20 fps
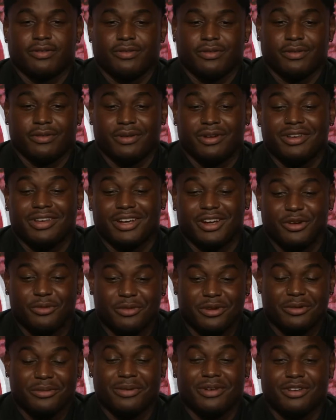For one, I
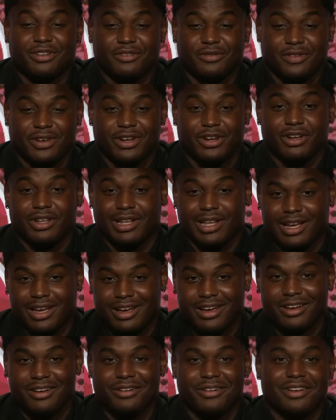remember it was very
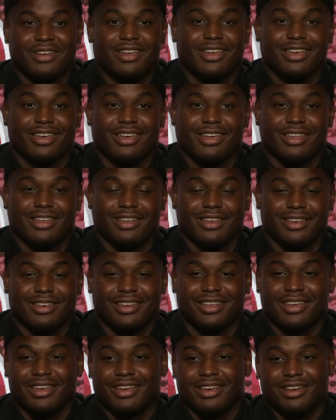loud, and
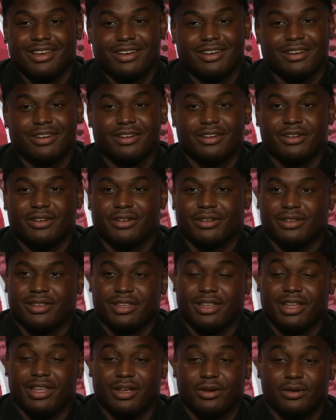uh,
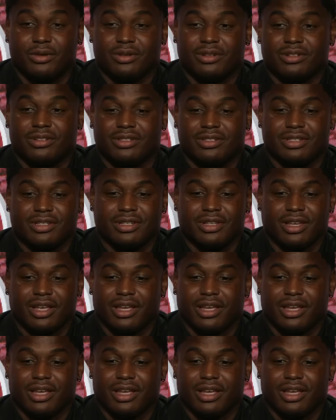it was,